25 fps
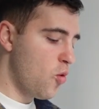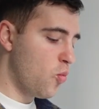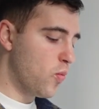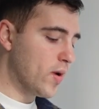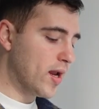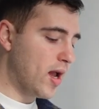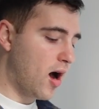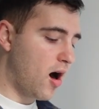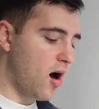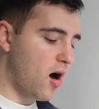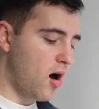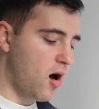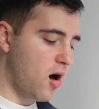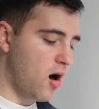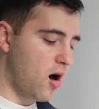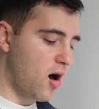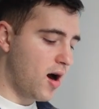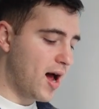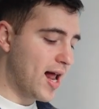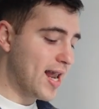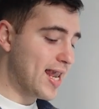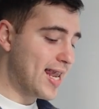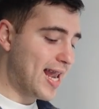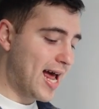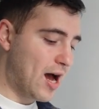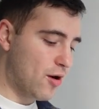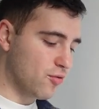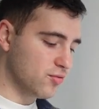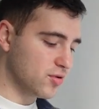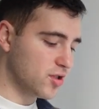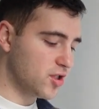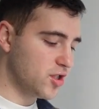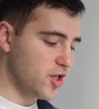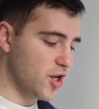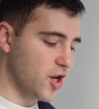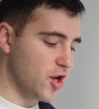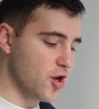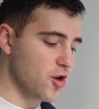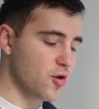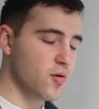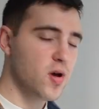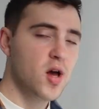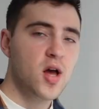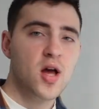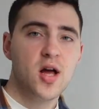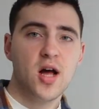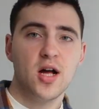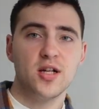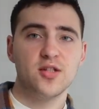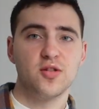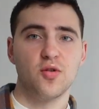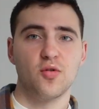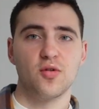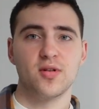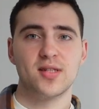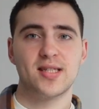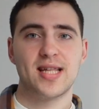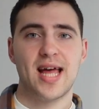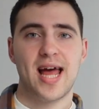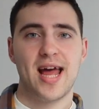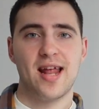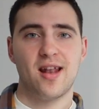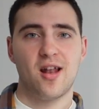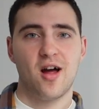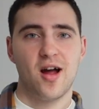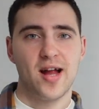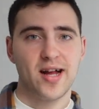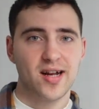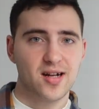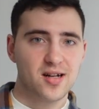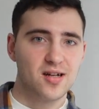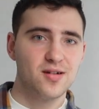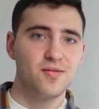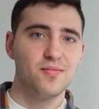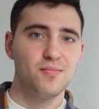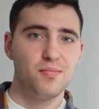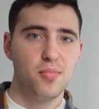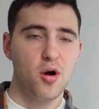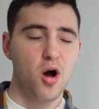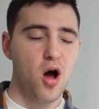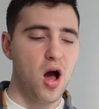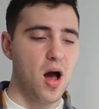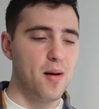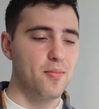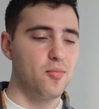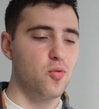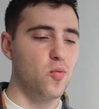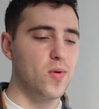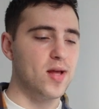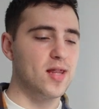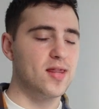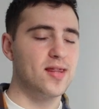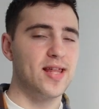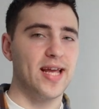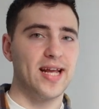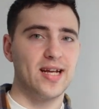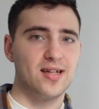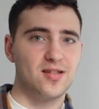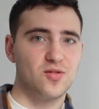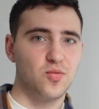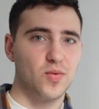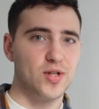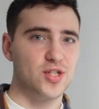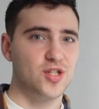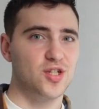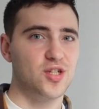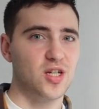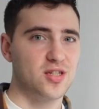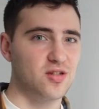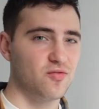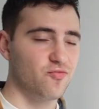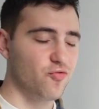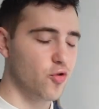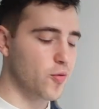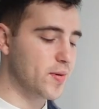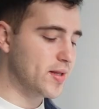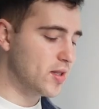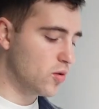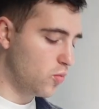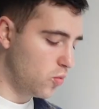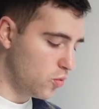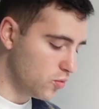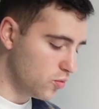we are allowed to, as long as they're like put up with things which doesn't ruin the